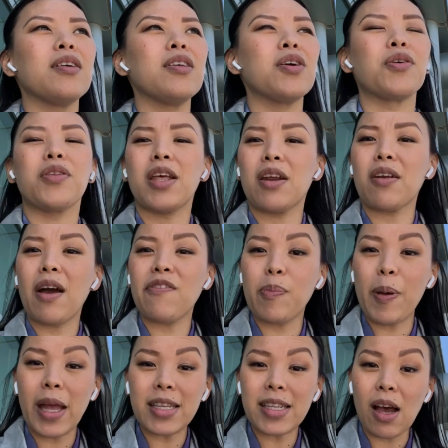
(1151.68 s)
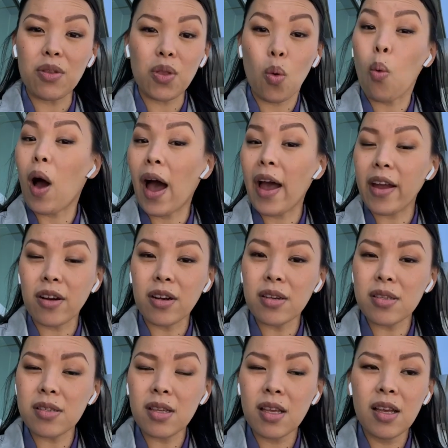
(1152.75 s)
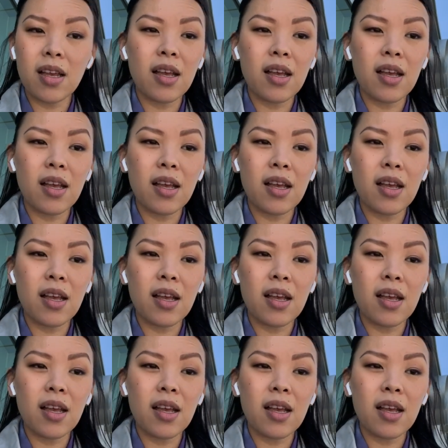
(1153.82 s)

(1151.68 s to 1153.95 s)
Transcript: they don't have to paint out the wires.